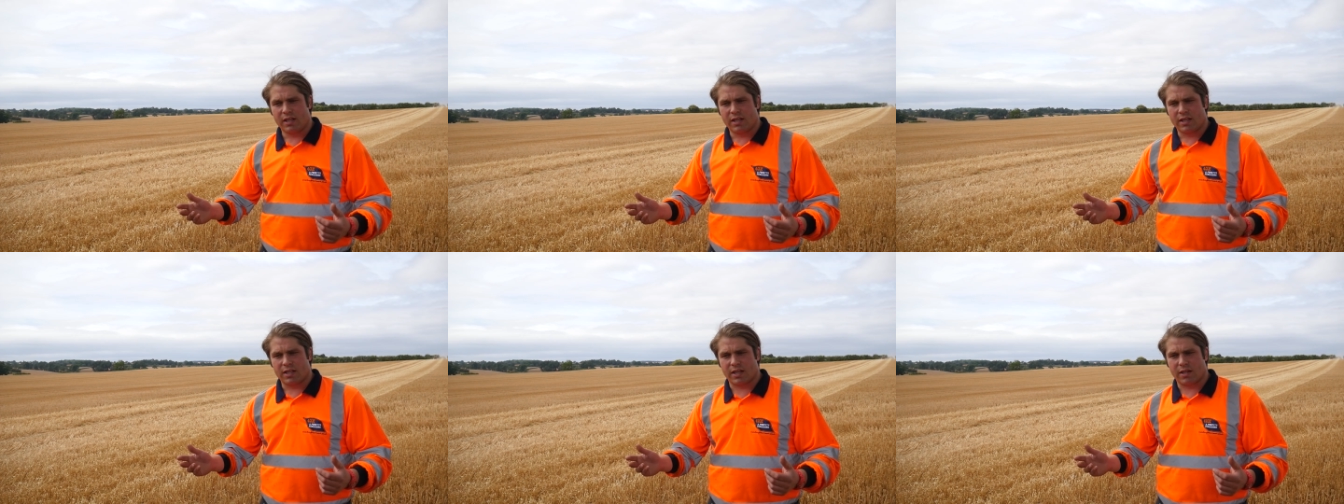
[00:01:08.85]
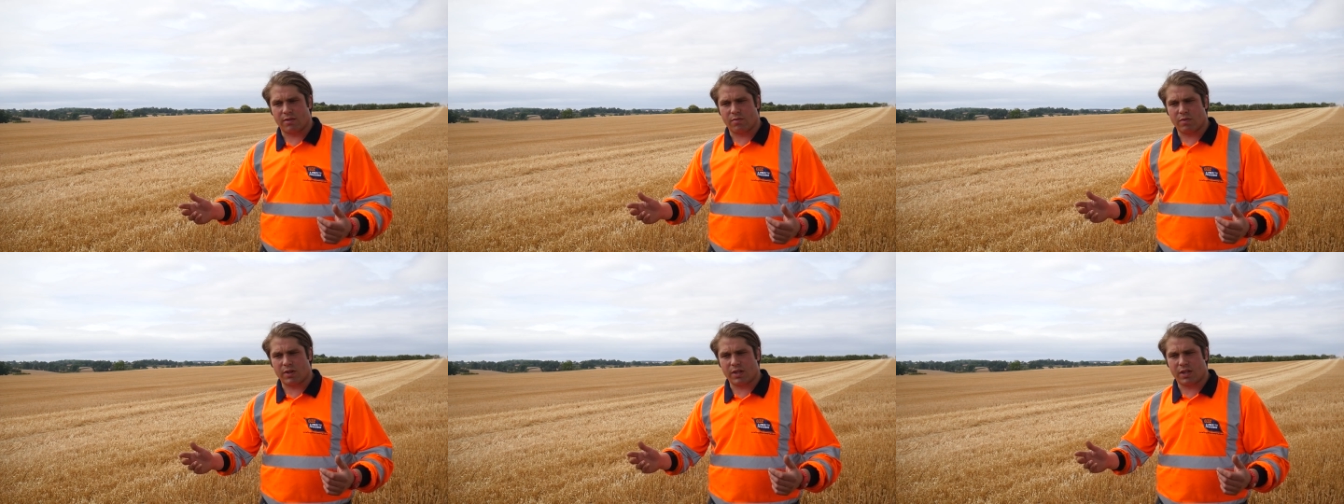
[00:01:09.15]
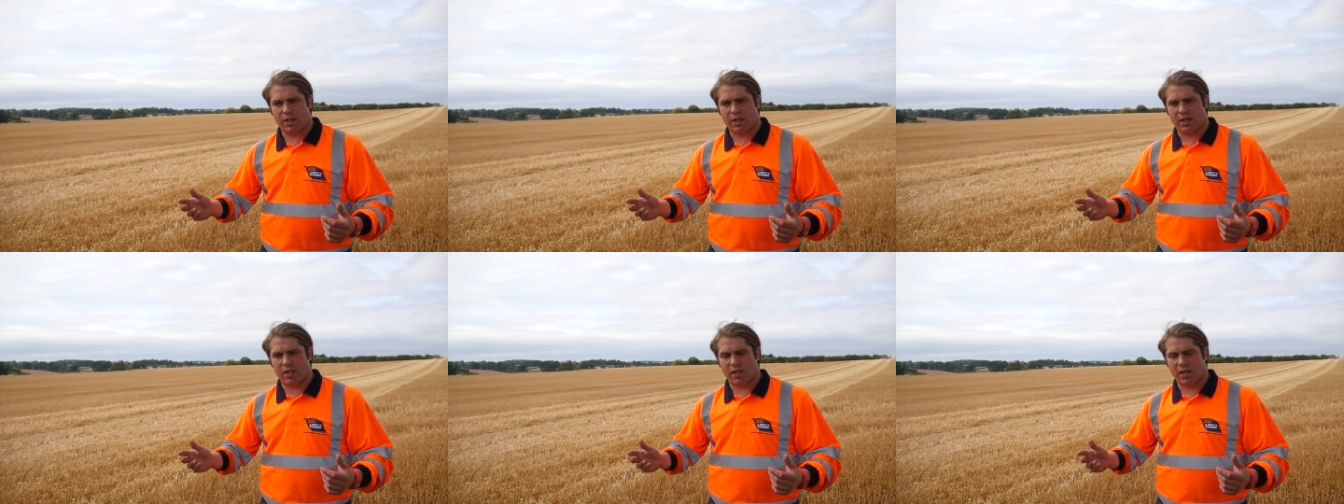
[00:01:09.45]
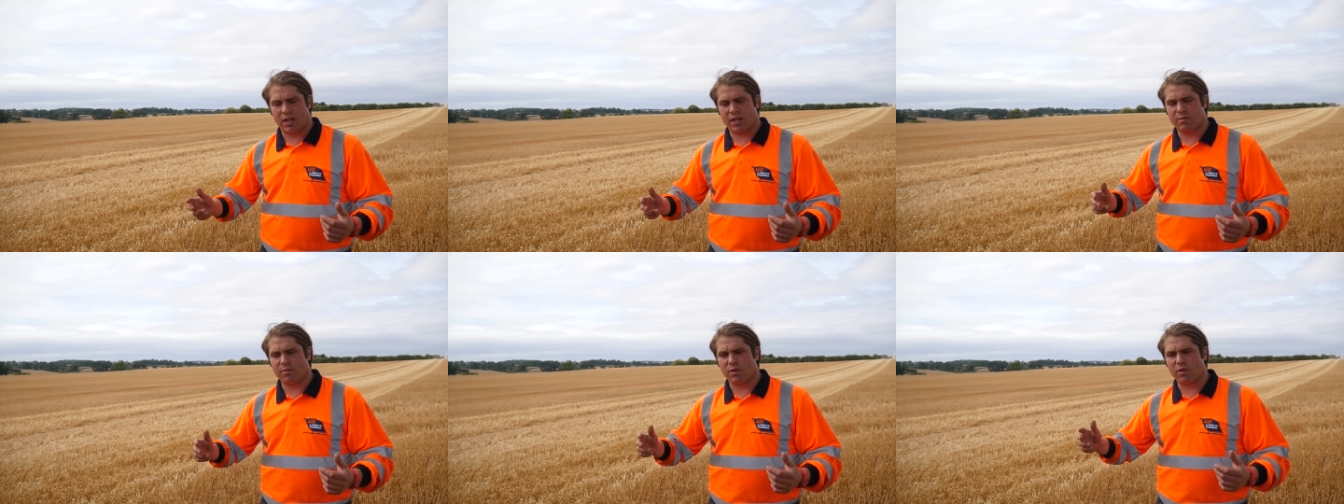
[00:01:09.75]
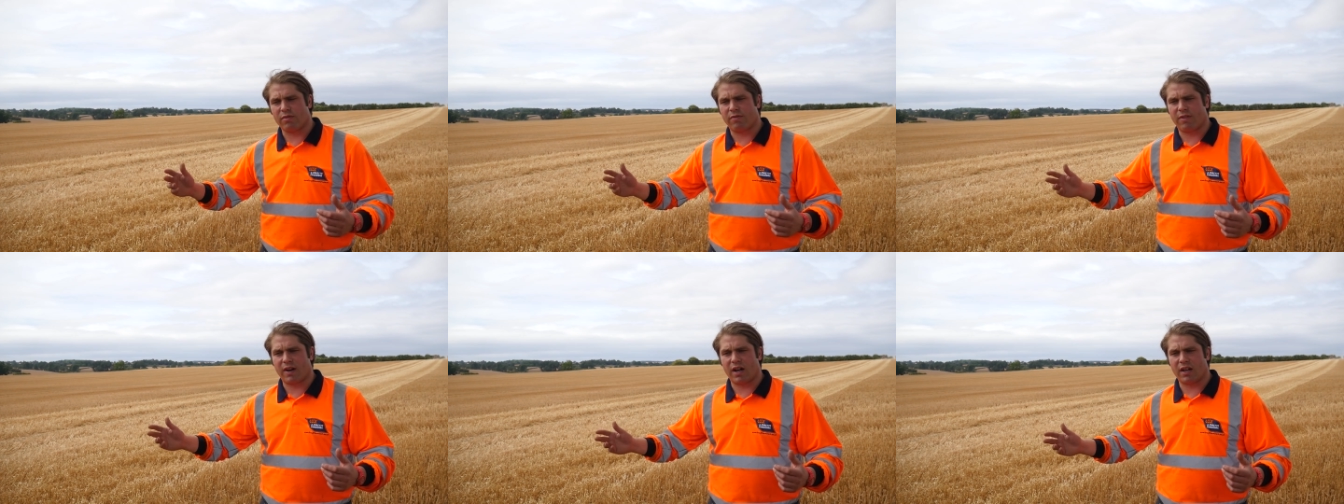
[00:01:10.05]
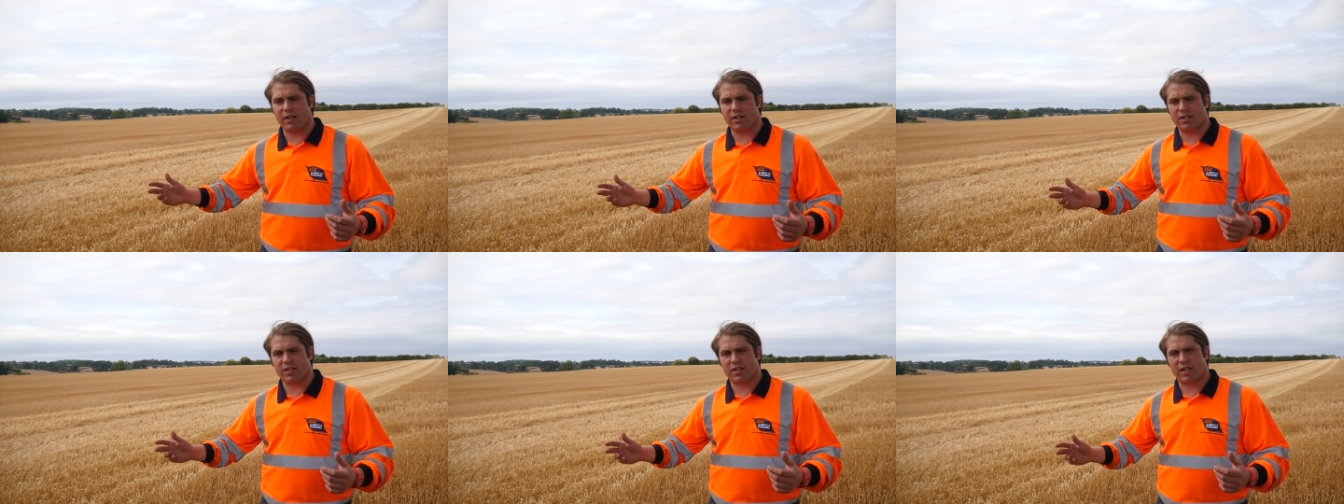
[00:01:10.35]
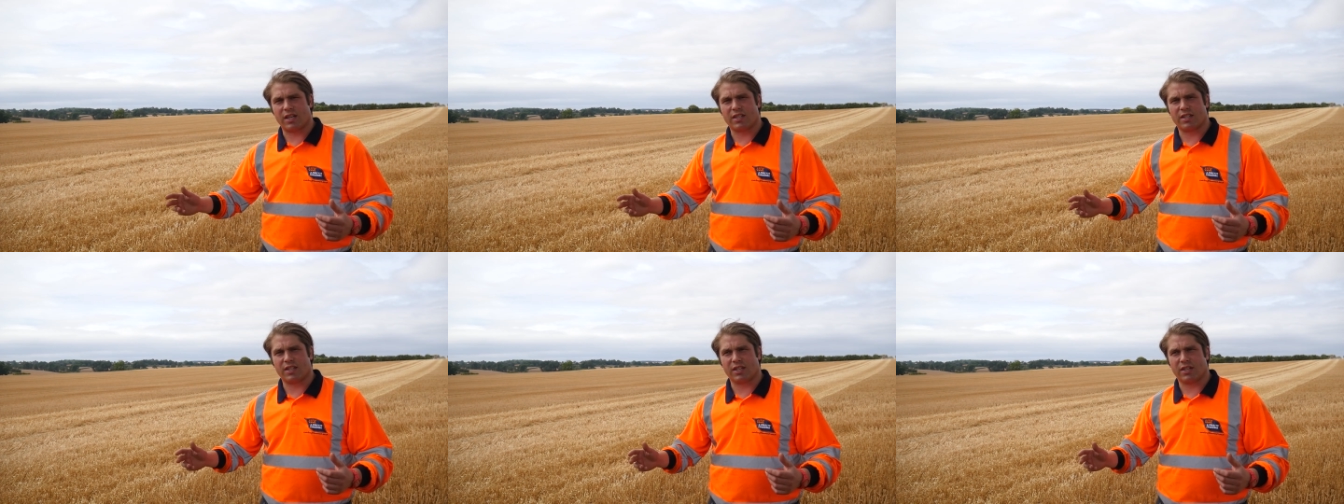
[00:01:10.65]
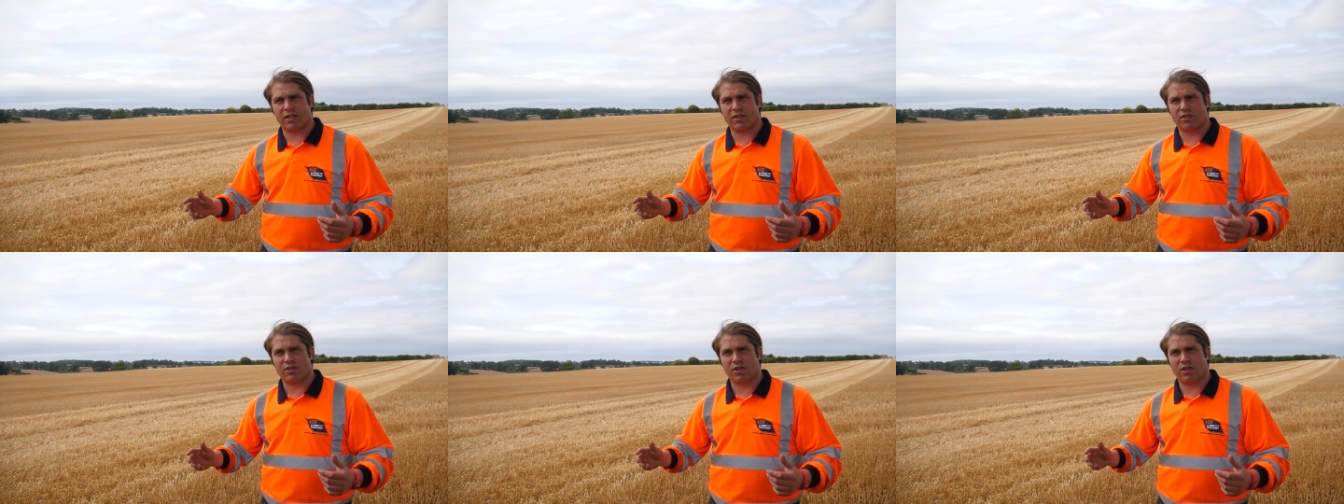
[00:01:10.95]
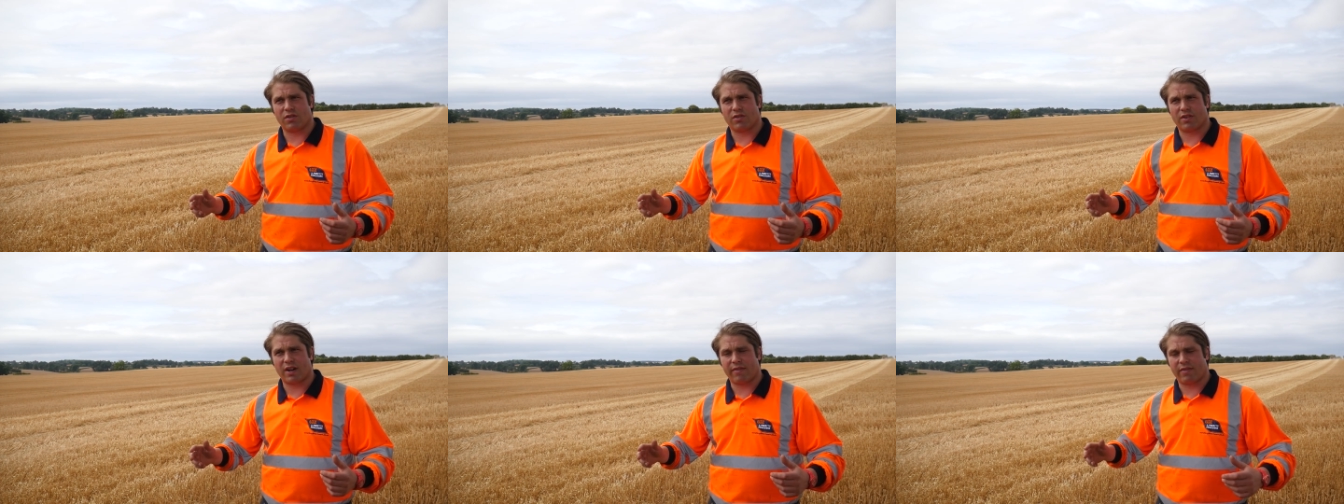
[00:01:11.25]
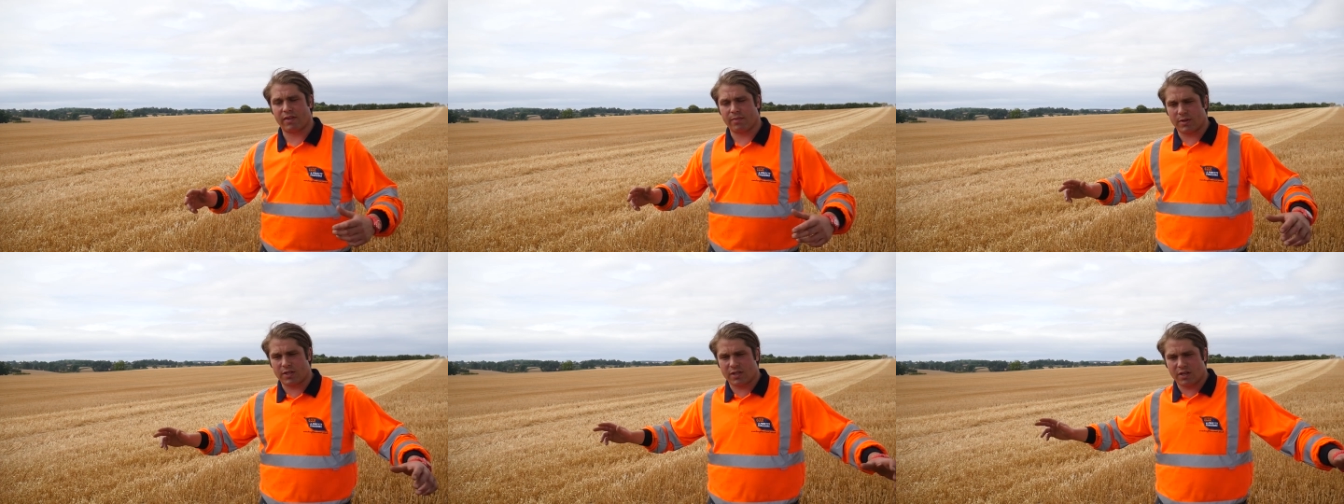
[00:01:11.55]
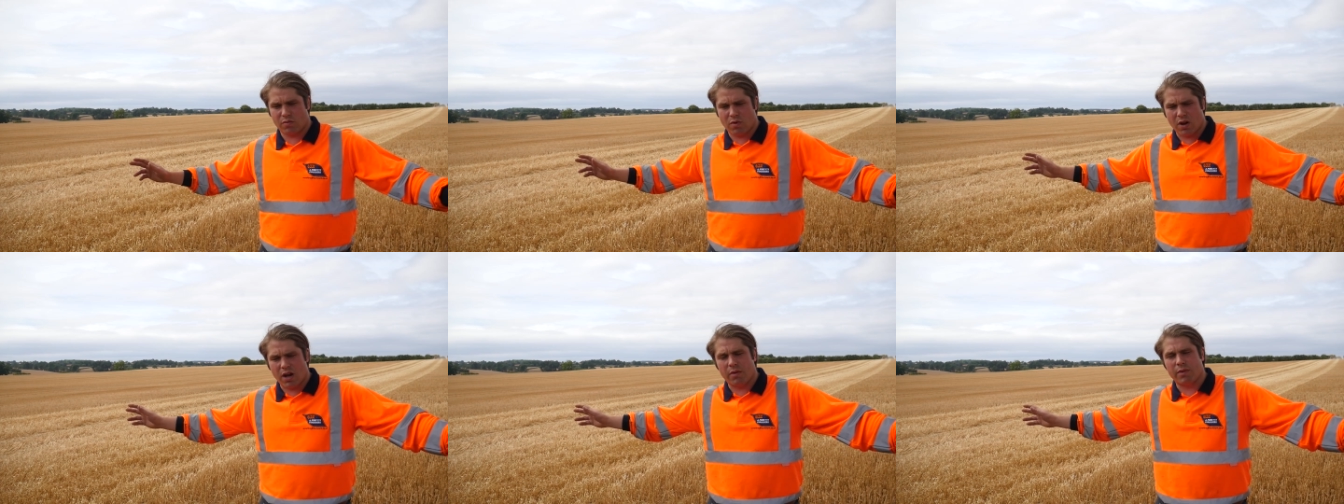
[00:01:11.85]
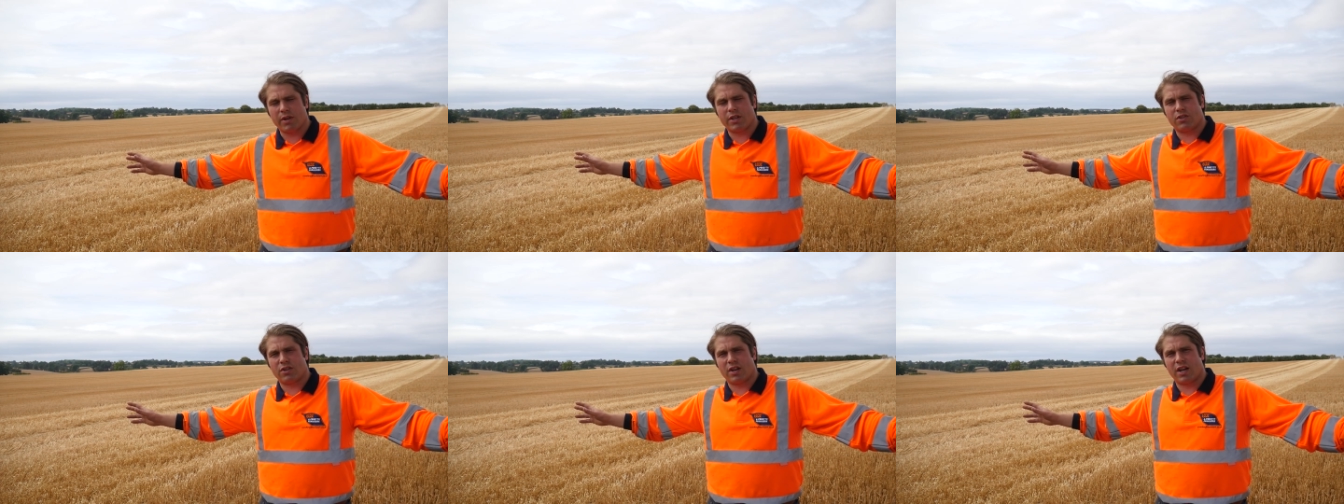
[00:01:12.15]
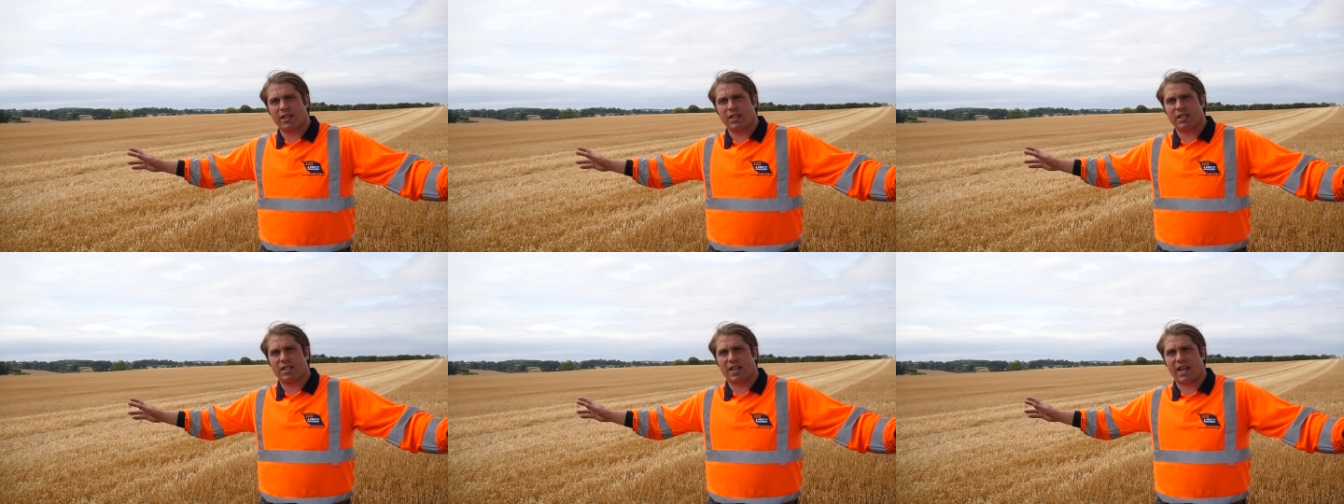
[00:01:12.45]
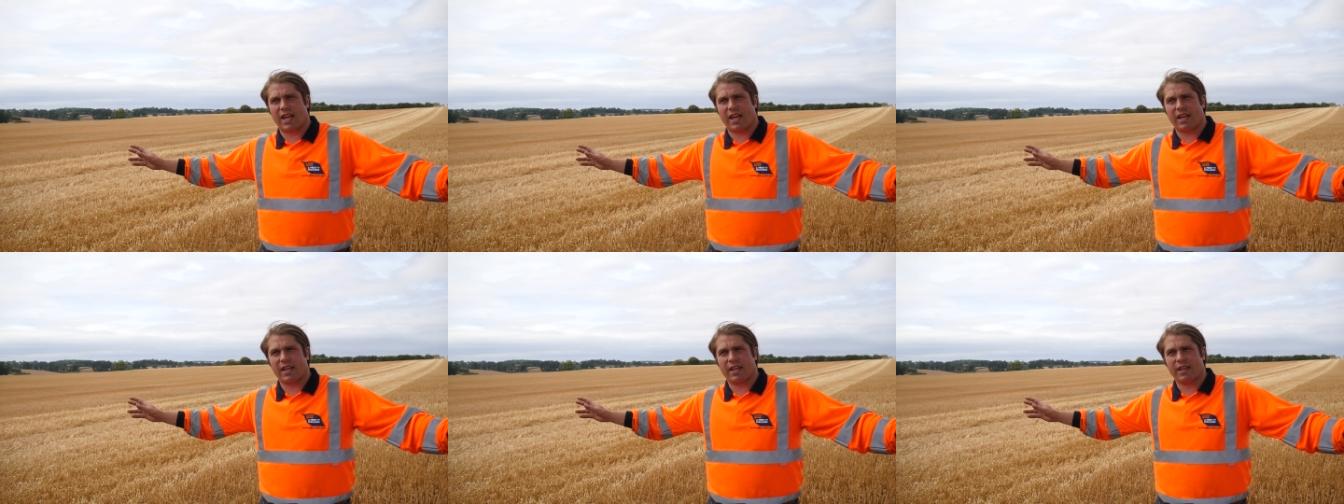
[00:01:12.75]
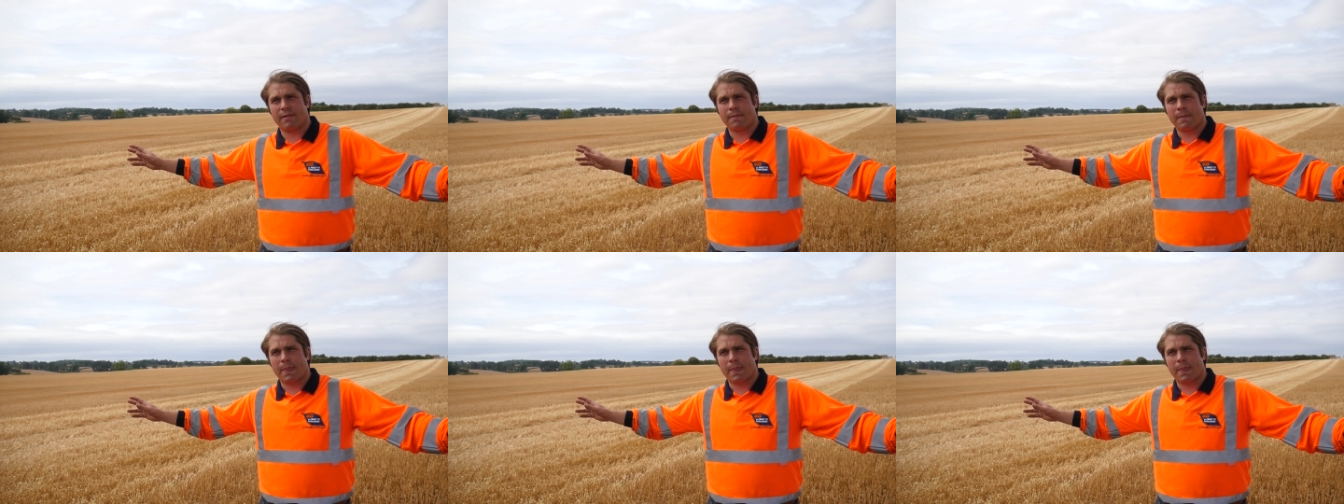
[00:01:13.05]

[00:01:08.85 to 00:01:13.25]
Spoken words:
said he's more advanced than us in controlled traffic, but said, why are we trying to take